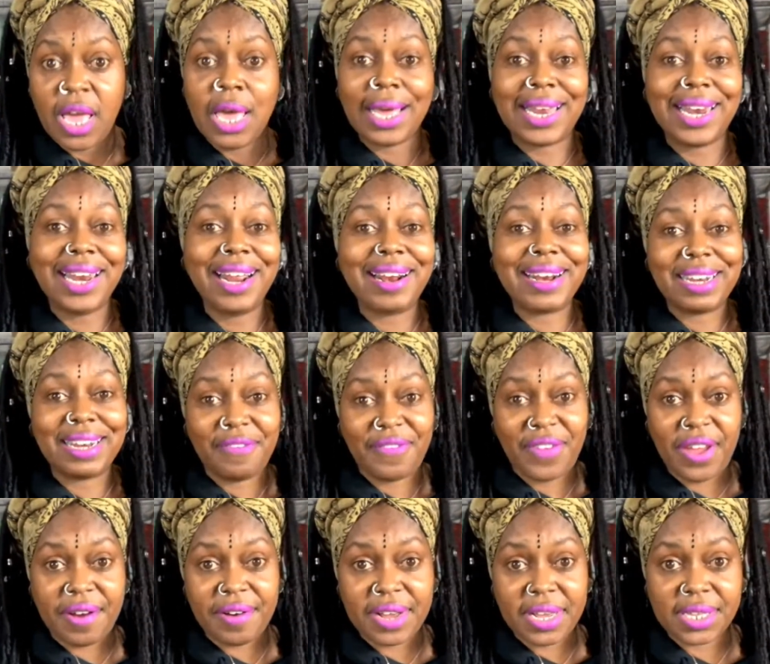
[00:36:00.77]
Clearly
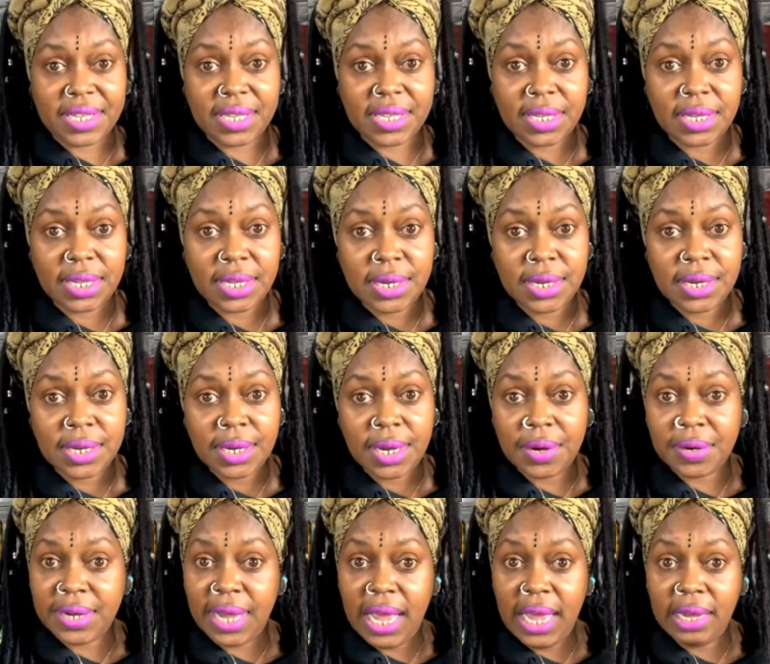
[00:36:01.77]
nefarious,
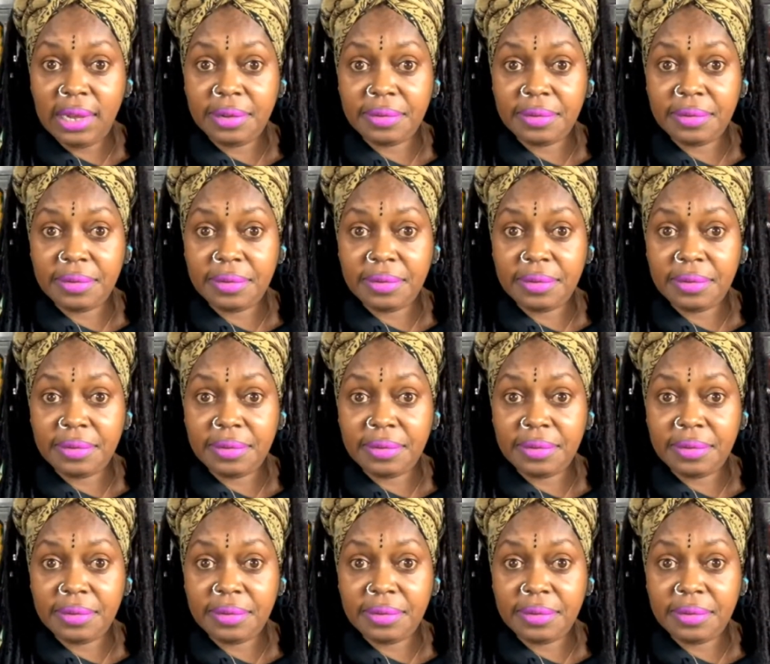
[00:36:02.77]
okay?